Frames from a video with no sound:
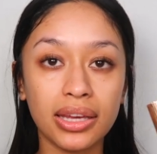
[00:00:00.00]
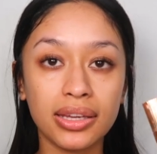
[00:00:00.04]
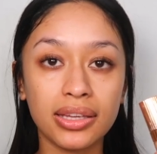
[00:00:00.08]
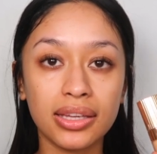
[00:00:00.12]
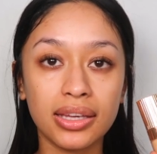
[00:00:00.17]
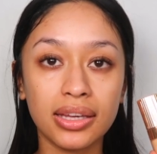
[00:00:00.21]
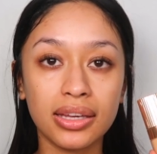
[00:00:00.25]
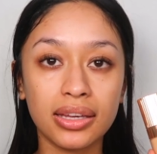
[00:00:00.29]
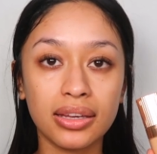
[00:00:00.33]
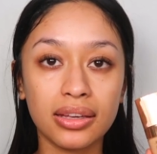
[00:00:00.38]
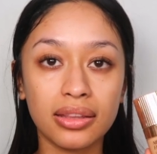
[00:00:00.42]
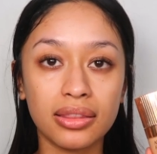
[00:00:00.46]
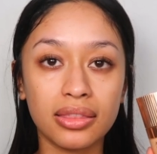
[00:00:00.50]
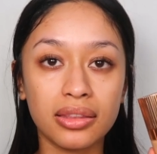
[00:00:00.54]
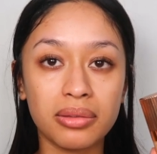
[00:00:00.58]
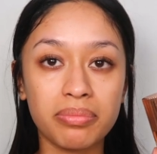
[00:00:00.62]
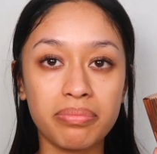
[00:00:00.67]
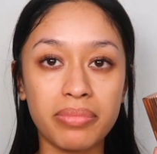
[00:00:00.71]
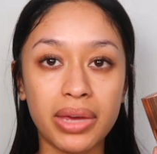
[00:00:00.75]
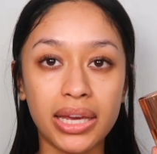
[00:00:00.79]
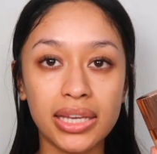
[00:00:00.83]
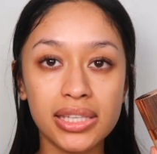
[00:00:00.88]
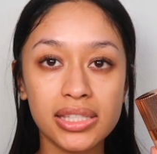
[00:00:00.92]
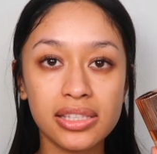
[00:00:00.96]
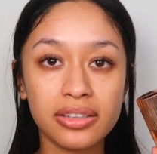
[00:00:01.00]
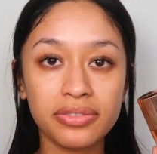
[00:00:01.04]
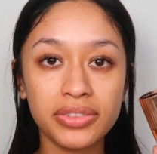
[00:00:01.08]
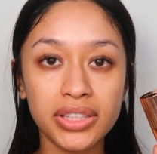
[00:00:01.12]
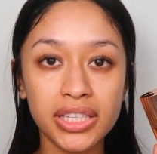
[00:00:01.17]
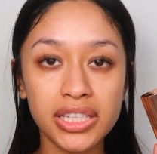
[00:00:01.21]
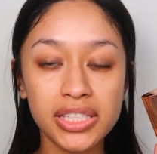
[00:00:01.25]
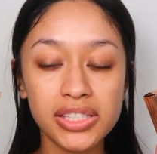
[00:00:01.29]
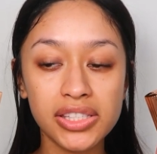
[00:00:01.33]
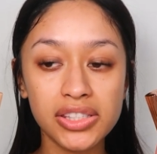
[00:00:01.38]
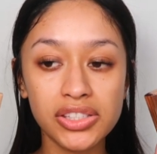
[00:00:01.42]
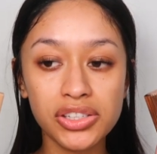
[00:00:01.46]
liking the mix of
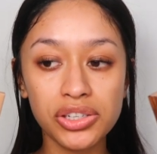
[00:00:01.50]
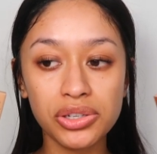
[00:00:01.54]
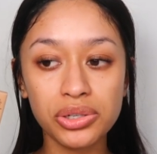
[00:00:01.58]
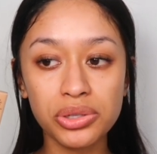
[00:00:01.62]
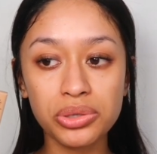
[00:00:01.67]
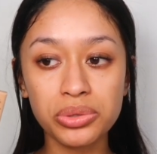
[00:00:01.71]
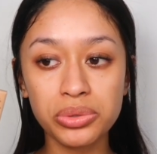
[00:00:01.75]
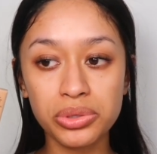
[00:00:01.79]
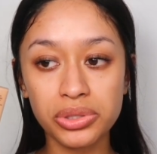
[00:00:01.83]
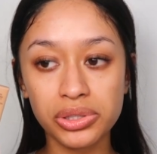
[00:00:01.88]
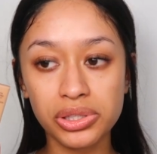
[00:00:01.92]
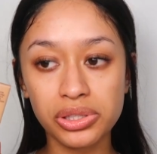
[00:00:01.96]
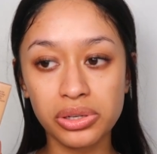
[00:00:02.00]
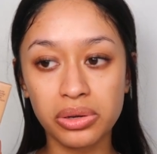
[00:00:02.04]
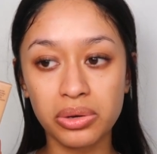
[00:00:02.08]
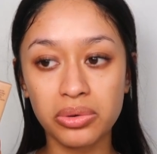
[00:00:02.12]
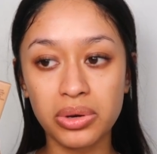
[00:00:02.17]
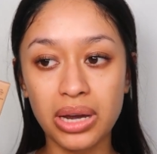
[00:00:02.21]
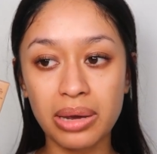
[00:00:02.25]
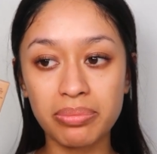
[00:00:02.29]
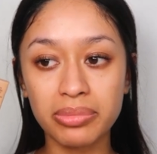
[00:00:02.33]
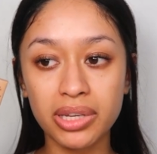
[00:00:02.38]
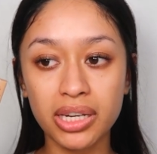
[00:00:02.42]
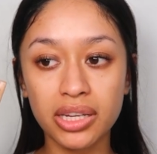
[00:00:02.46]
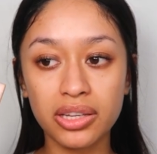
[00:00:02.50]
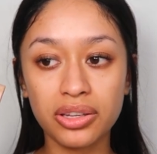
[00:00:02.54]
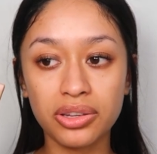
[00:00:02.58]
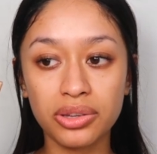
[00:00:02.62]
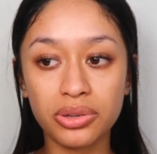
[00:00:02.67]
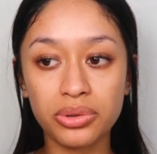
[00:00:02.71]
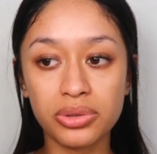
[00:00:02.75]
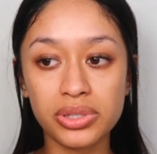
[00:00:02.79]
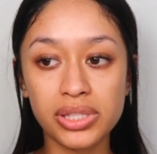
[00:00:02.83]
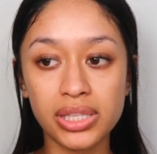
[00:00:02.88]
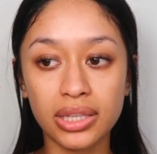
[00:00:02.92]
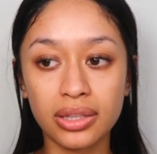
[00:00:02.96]
these two, so I'm gonna
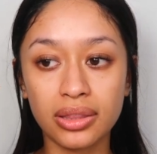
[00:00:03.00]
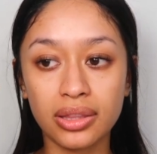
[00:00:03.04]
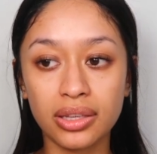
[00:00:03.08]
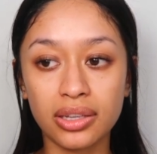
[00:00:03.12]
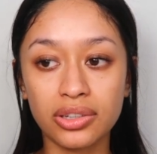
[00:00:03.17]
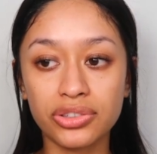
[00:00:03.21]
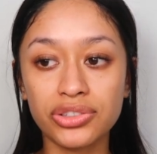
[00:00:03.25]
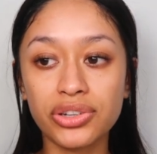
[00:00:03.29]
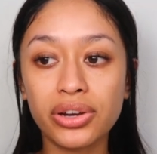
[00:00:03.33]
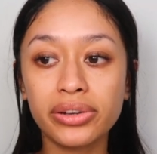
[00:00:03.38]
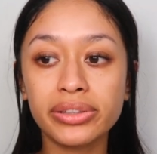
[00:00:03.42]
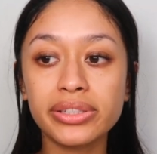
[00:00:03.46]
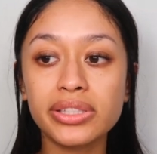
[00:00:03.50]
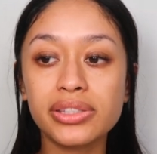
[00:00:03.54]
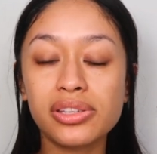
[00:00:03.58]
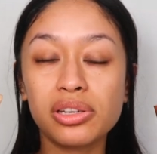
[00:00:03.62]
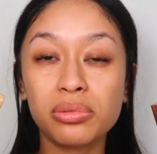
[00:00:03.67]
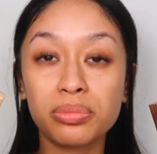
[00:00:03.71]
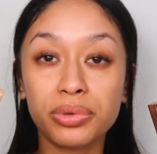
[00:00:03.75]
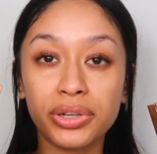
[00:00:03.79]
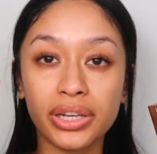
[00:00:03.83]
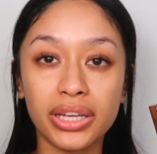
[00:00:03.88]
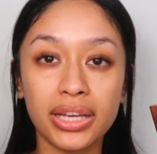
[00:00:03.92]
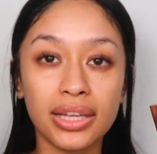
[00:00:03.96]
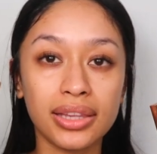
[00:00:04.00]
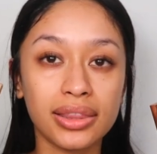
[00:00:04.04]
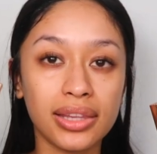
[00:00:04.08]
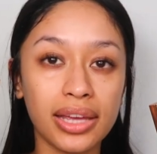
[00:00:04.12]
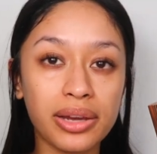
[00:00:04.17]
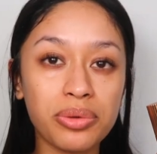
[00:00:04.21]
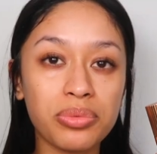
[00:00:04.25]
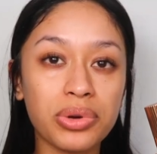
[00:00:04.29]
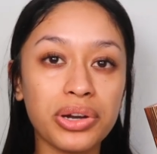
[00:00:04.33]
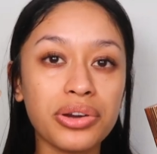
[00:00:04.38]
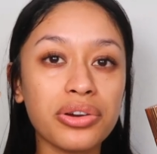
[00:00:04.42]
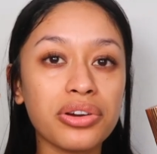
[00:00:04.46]
use the Charlotte Tilbury
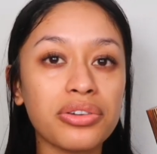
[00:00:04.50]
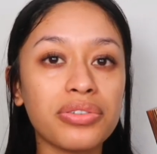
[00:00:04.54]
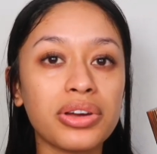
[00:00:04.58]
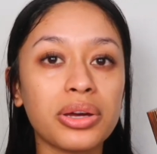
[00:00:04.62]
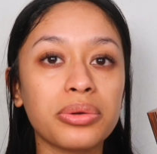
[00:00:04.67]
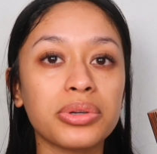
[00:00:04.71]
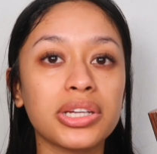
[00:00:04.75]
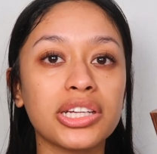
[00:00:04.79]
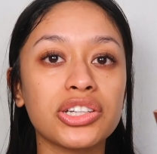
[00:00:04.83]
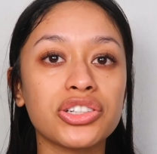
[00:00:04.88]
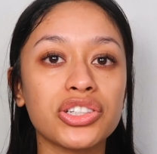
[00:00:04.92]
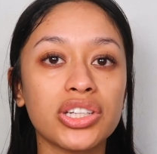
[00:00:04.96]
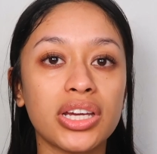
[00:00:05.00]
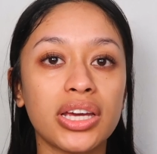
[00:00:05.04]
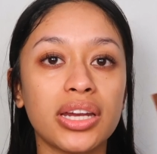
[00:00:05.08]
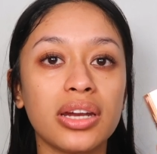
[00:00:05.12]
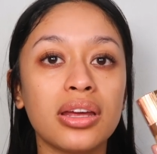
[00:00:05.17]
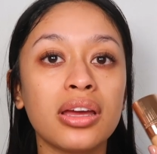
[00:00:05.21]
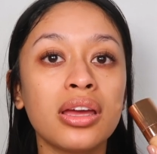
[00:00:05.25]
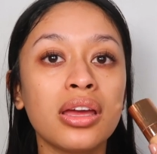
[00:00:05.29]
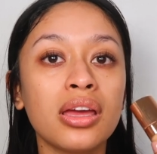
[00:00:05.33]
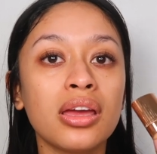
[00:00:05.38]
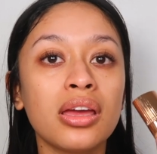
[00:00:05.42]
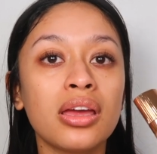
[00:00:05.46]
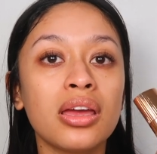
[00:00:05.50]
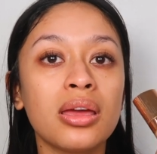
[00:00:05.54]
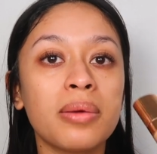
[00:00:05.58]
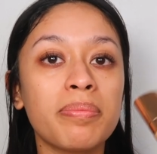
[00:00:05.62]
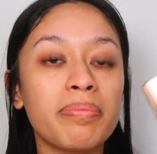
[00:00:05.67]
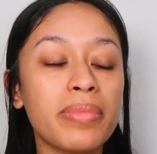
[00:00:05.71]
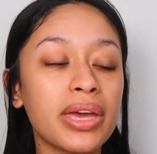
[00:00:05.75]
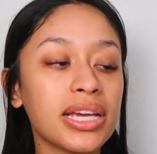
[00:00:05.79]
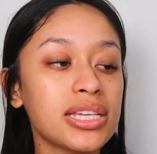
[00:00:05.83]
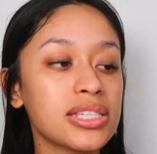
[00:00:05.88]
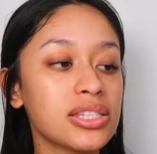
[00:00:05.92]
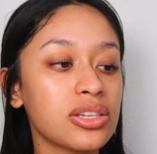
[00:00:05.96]
Light Wonder Foundation
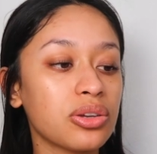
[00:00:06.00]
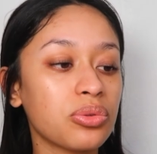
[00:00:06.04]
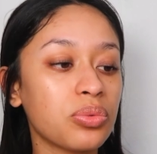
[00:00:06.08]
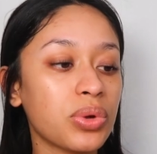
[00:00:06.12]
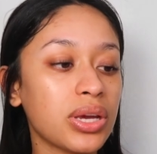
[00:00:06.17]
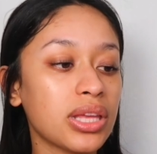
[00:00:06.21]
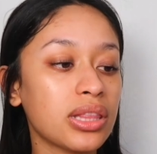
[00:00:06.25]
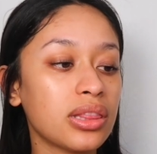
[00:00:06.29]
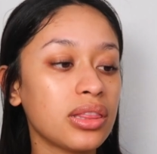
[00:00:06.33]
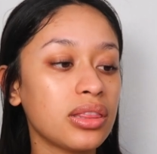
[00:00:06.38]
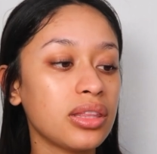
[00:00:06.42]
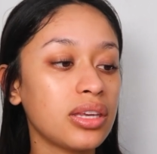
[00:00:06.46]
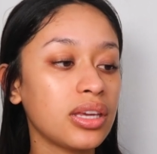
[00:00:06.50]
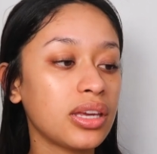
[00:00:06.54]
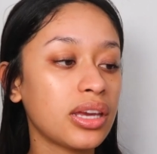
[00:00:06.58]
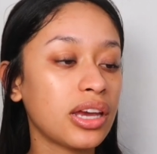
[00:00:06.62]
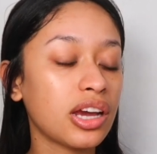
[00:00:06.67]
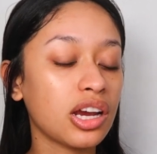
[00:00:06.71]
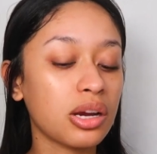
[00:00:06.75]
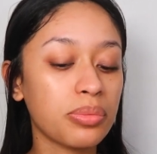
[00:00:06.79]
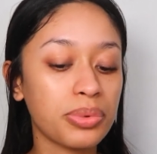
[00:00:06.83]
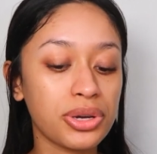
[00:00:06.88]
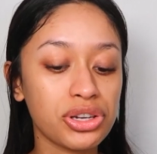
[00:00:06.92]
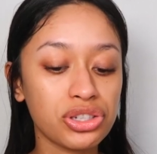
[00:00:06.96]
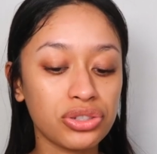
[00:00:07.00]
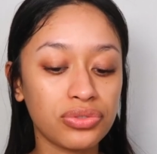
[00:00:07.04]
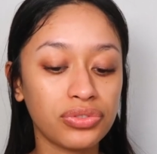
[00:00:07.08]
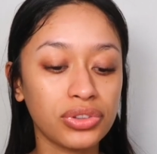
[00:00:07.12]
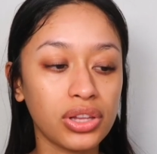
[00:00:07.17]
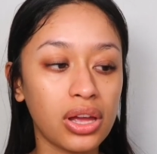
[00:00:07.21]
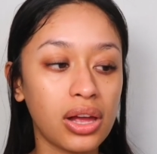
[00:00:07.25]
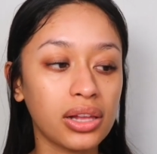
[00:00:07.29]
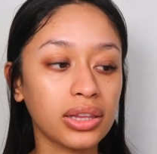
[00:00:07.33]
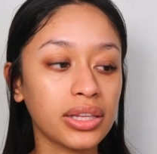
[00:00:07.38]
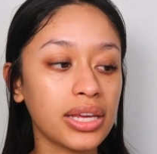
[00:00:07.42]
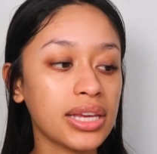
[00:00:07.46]
mixed with the Airbrush
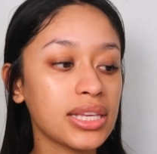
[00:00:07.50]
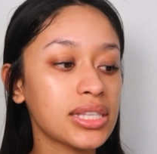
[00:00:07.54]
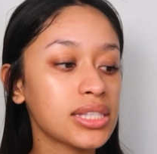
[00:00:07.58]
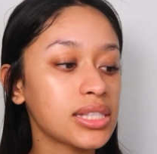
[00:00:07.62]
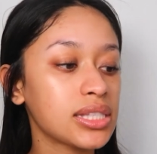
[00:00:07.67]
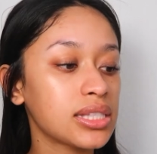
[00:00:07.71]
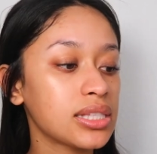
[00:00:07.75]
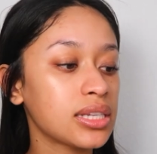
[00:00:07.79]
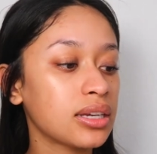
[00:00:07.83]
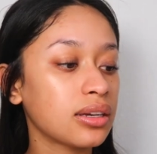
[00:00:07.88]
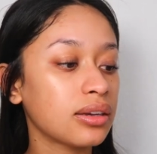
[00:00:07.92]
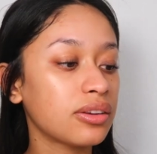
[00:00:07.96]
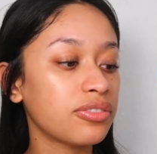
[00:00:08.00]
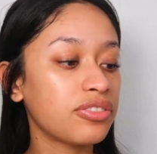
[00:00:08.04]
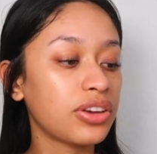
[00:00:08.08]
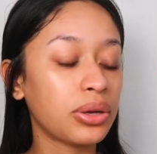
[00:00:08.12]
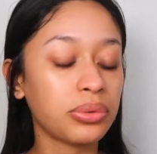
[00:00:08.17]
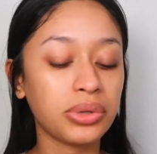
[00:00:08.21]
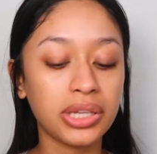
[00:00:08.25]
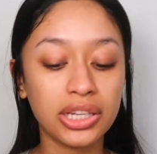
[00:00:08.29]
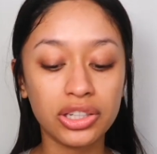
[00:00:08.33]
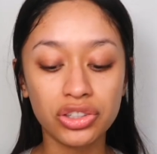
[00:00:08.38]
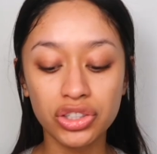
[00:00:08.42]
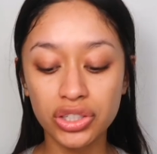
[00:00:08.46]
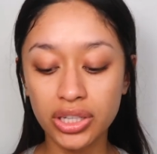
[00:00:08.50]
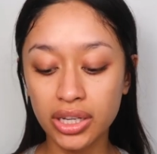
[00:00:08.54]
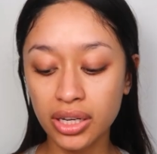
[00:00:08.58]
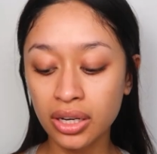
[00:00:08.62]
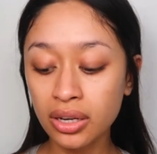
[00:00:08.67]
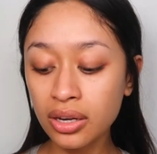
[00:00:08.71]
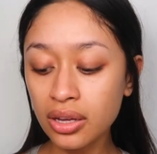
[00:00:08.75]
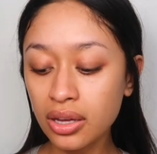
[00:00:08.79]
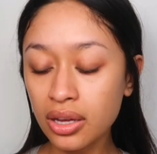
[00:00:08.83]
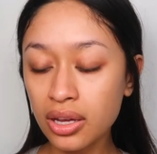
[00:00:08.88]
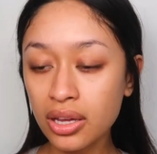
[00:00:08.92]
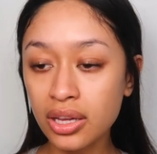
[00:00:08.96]
Flawless
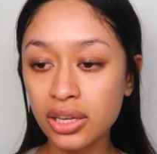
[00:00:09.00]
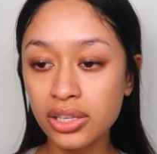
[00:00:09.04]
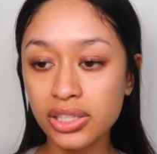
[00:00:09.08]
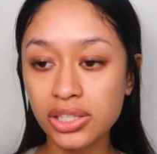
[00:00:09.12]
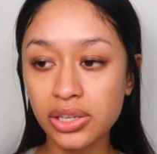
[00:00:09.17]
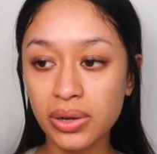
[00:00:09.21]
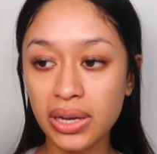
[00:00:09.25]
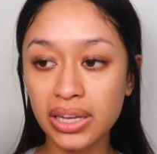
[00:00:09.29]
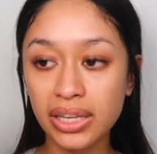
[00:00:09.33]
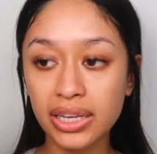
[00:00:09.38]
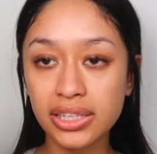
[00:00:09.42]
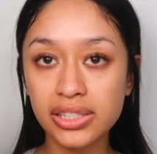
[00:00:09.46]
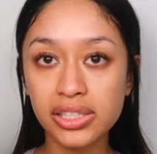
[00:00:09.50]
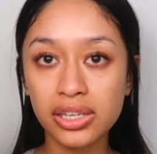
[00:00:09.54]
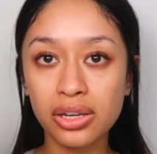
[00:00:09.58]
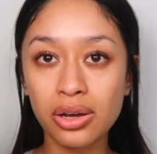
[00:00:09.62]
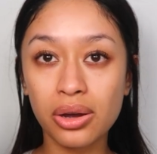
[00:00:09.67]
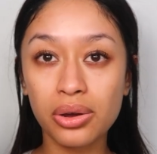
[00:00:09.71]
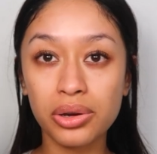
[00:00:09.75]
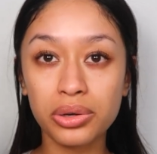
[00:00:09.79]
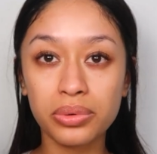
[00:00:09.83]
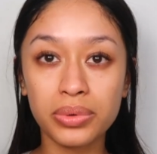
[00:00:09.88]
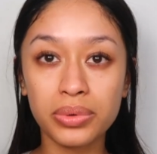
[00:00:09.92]
Foundation. So I like to go